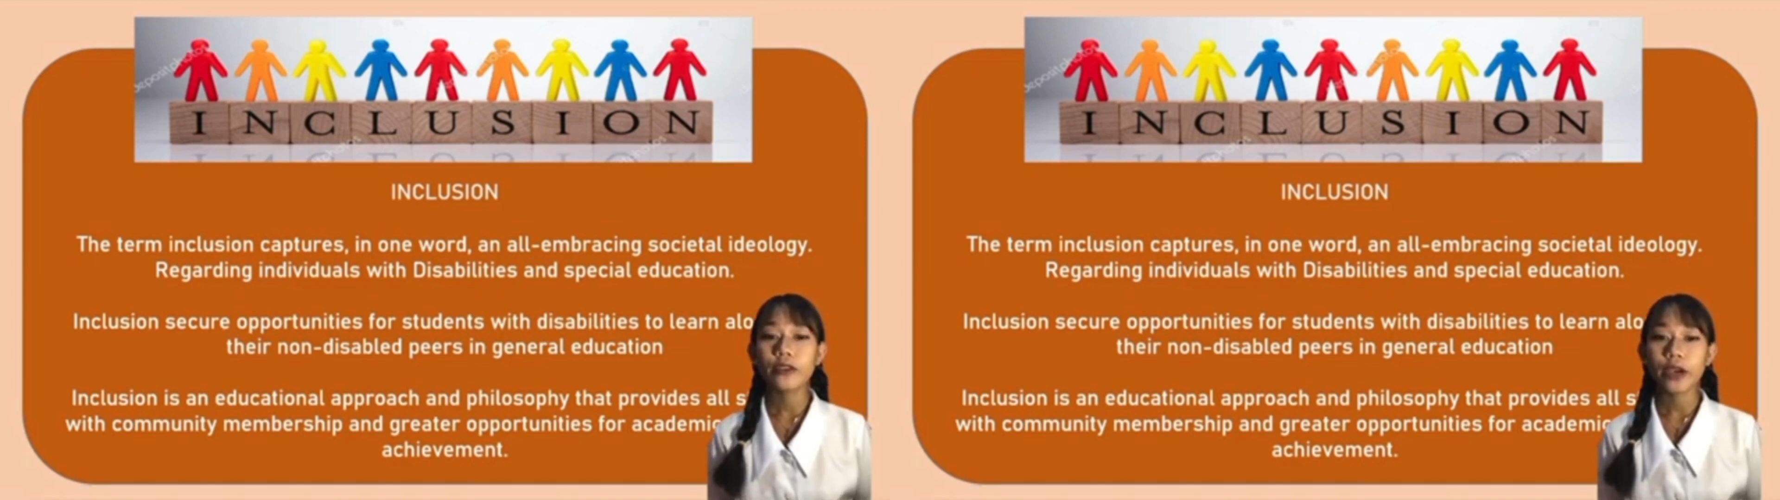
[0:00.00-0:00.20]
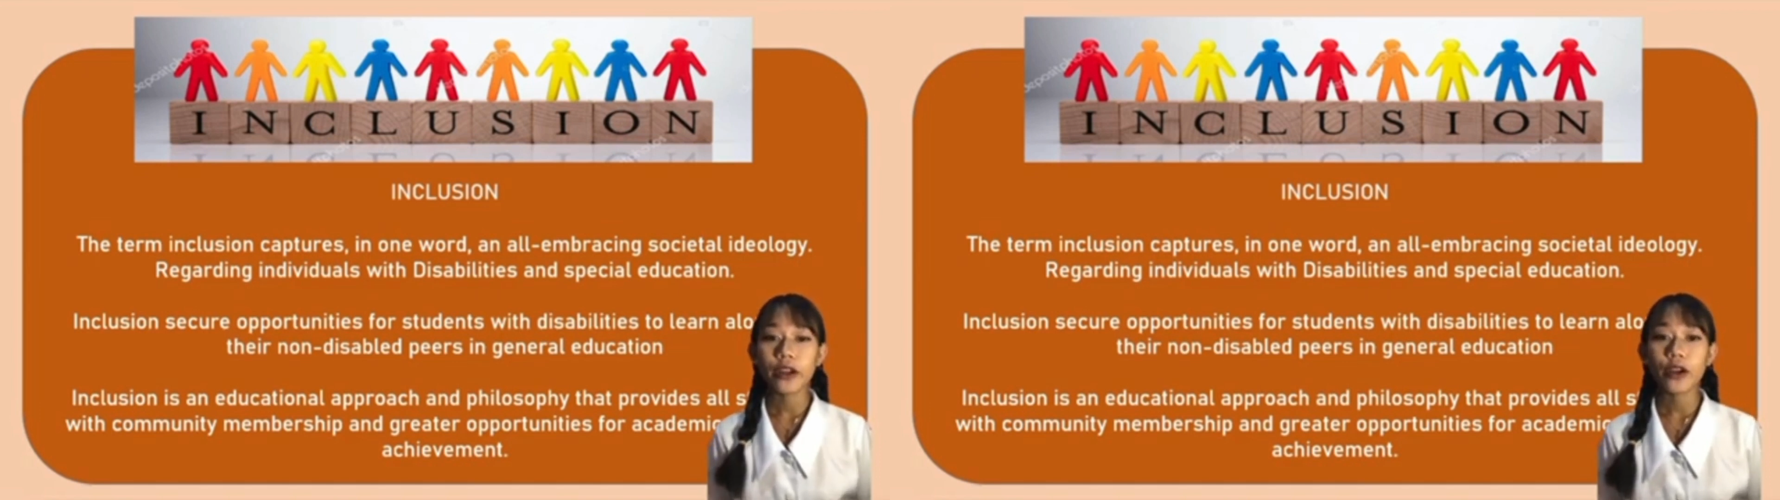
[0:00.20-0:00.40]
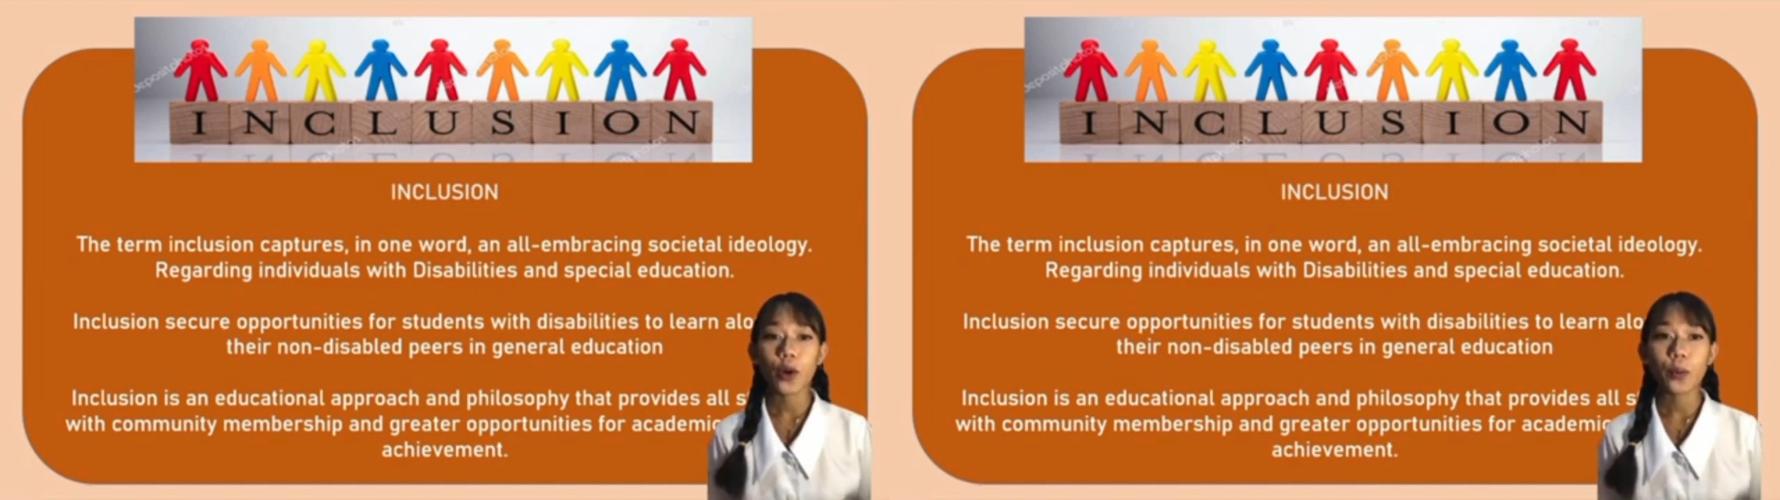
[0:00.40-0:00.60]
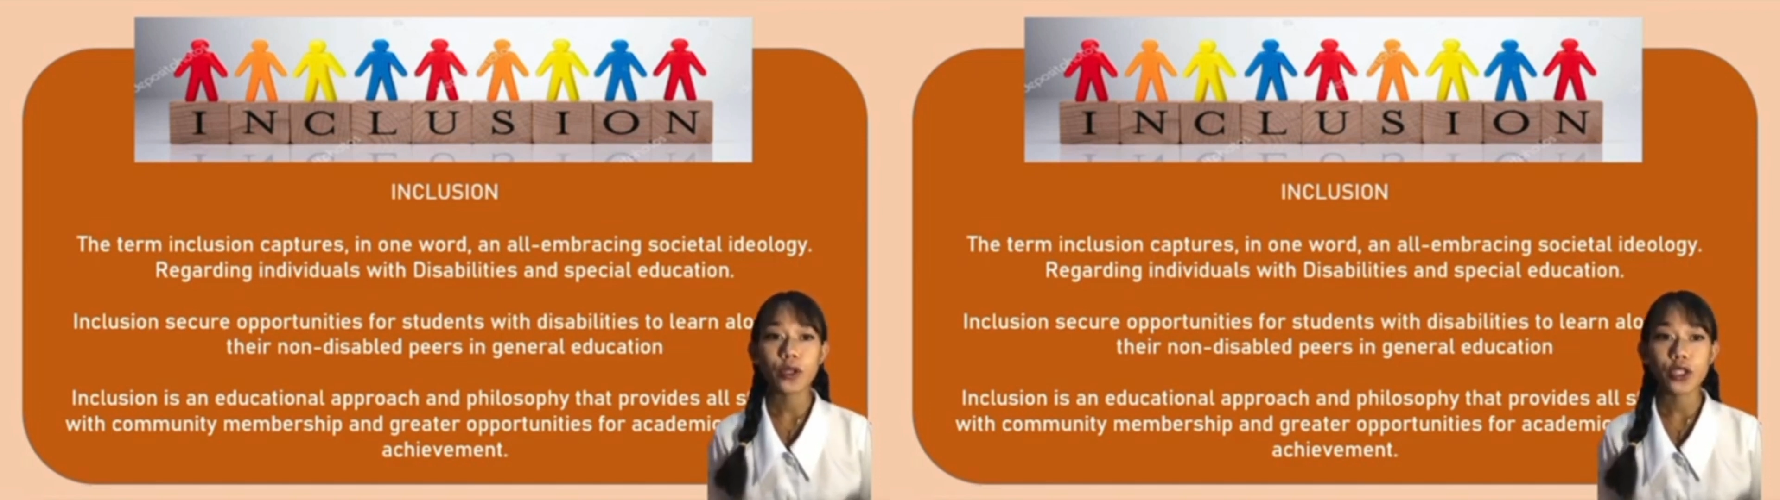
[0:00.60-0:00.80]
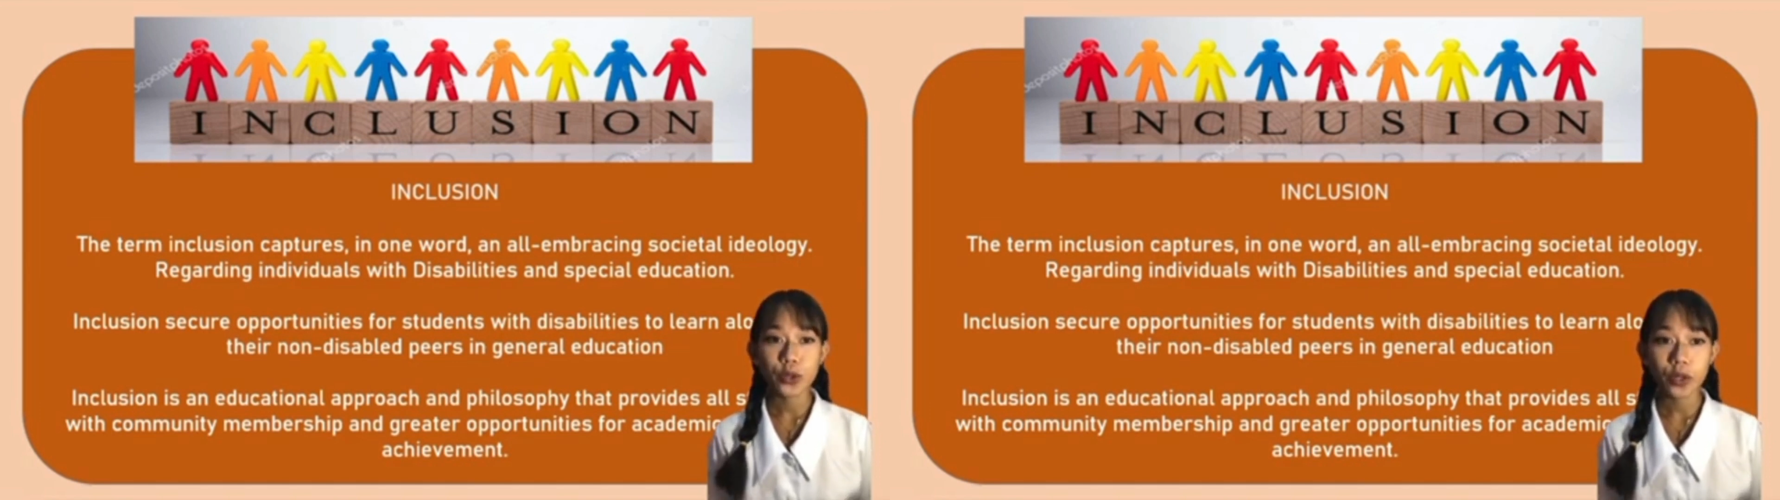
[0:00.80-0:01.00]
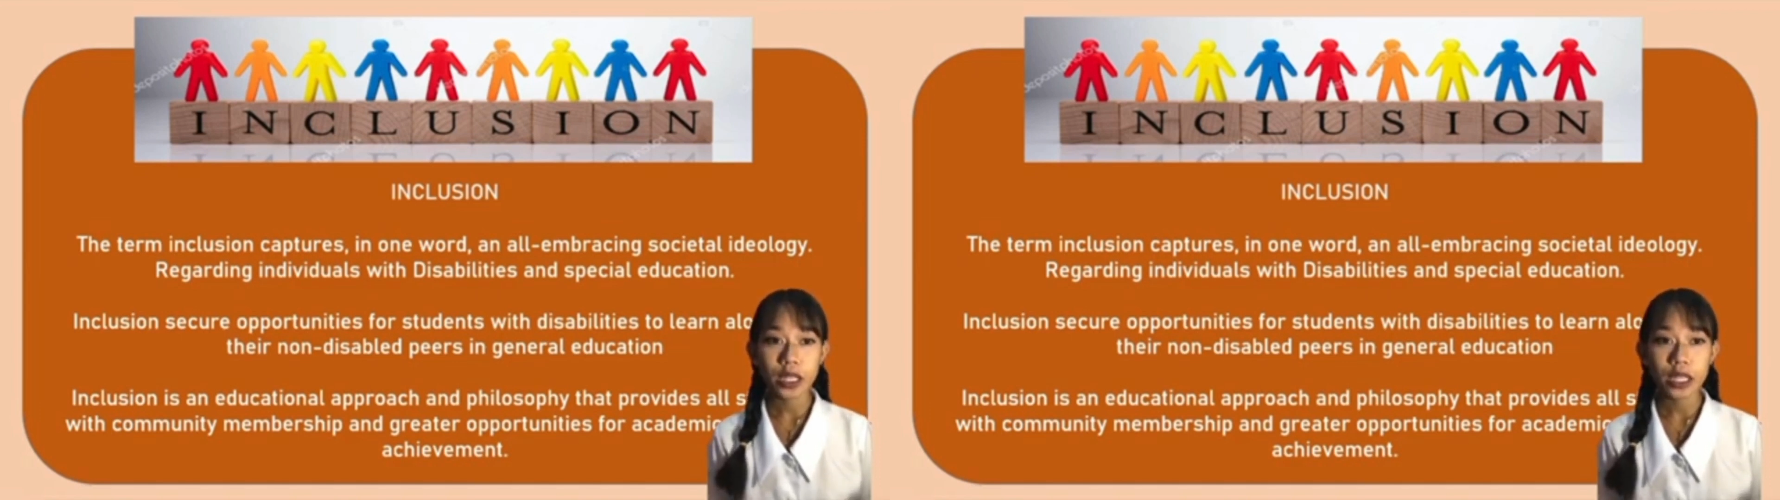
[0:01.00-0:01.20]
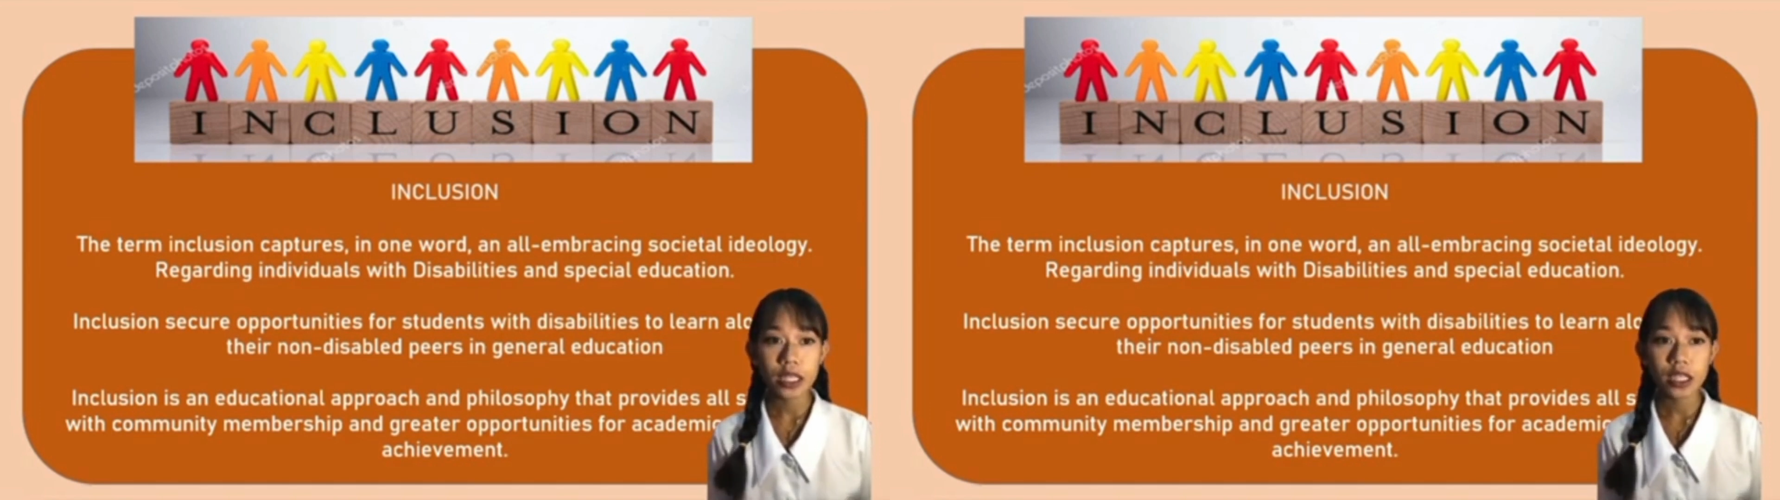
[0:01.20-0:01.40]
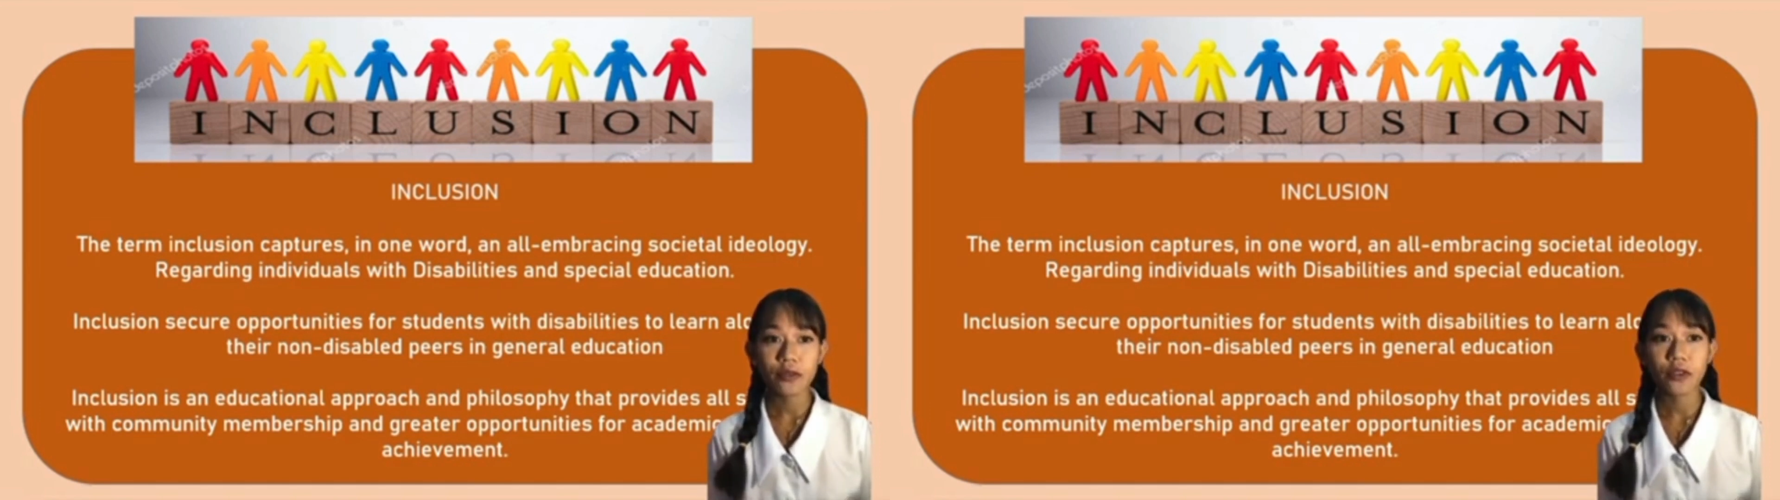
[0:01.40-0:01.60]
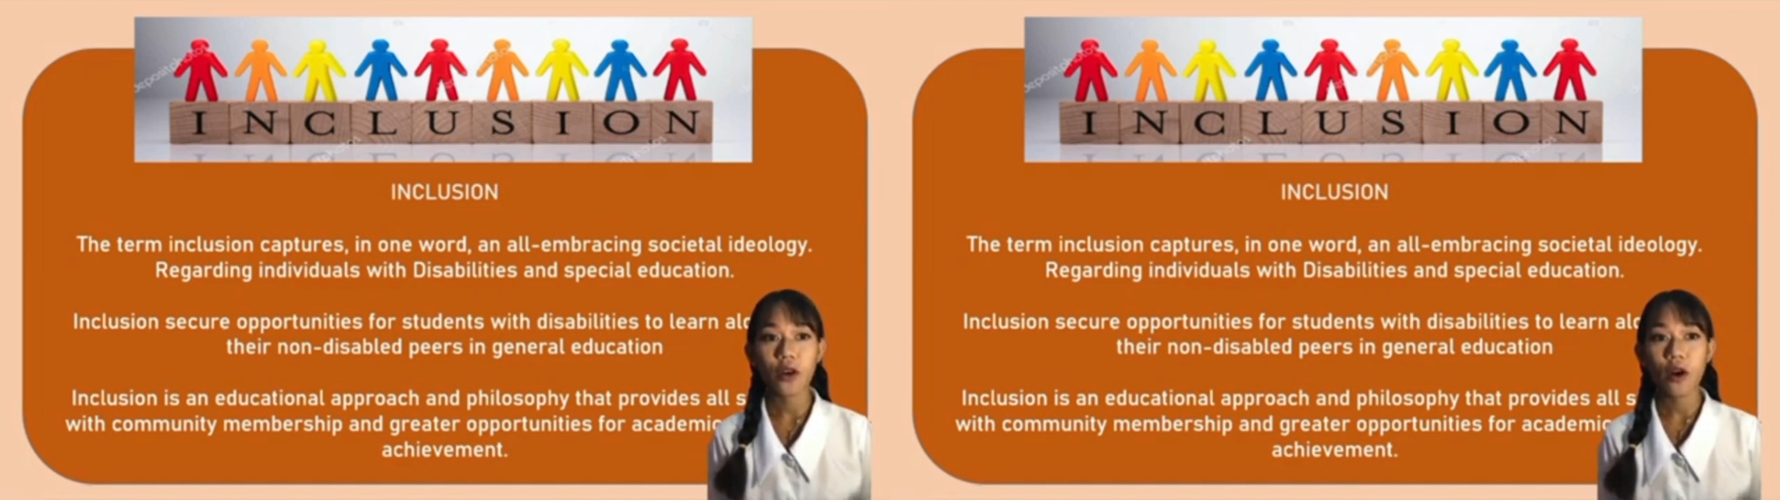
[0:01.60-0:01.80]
greater opportunities for